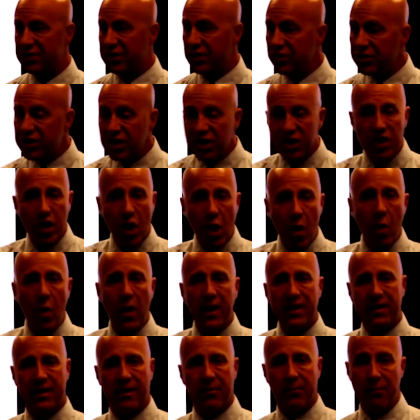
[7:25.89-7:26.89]
You should know
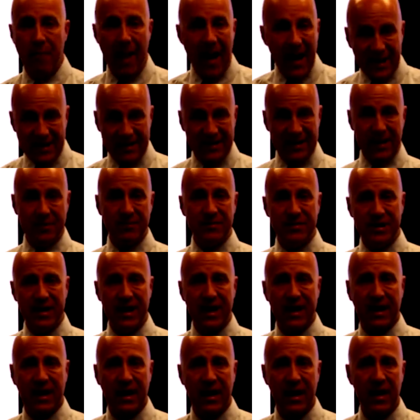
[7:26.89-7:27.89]
what makes them
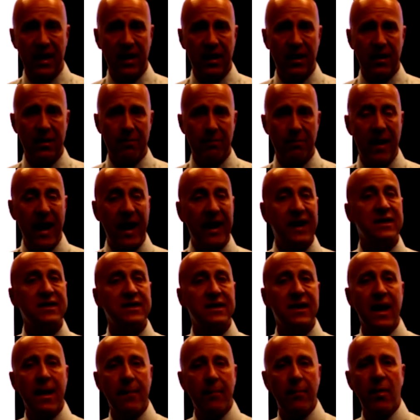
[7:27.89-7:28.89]
tick, makes
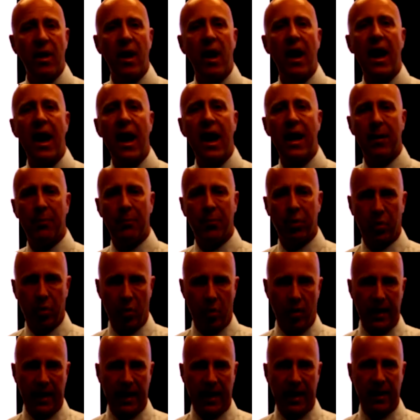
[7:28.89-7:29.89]
them an
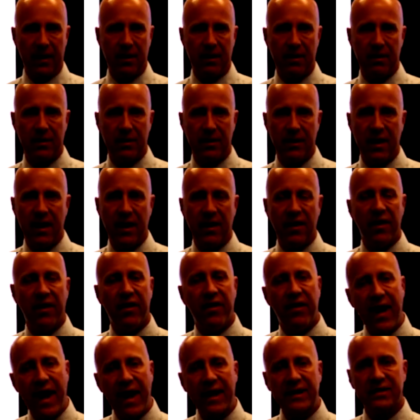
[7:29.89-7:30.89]
employee.
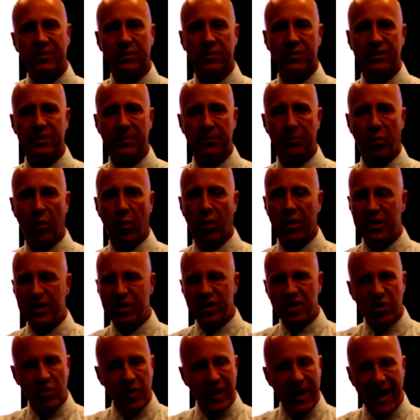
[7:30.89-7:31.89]
That's what's important,
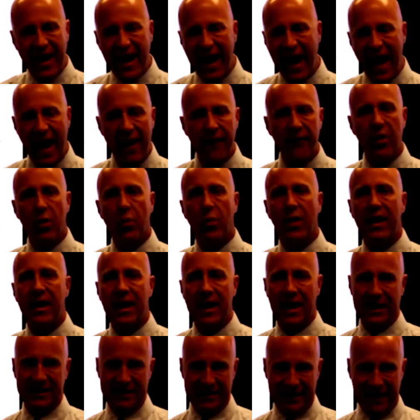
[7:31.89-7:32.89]
treating everyone
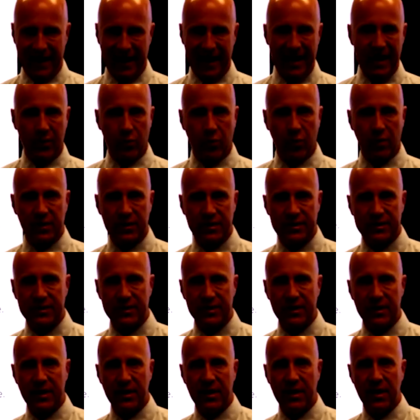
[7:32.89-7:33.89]
as equals.
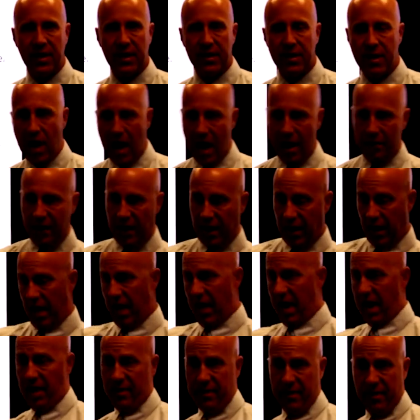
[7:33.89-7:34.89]
Not being,
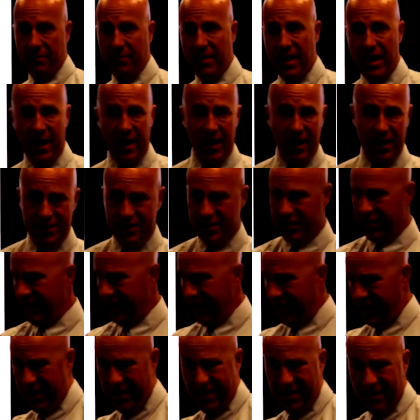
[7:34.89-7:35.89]
hey, I'm the manager,
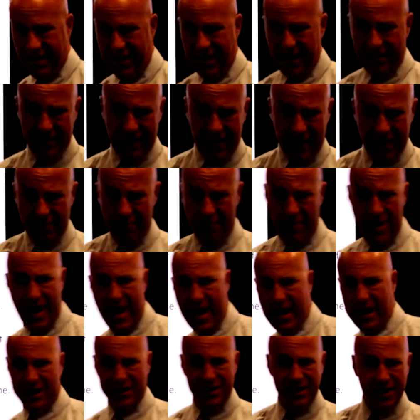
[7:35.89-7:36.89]
you know, and I'm going to
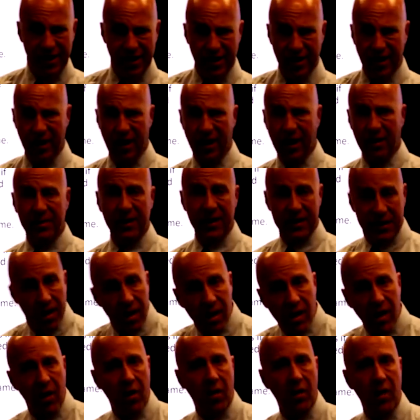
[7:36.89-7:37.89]
manage you all. But
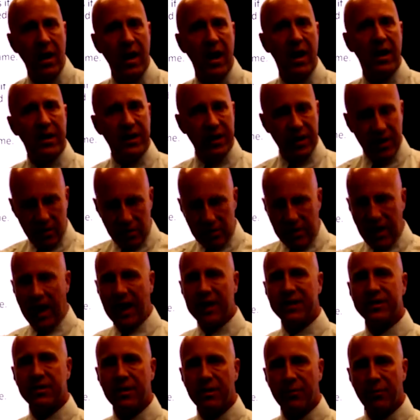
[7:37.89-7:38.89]
no, you
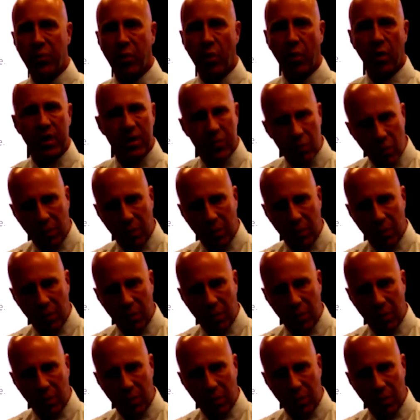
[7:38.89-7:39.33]
guys are important.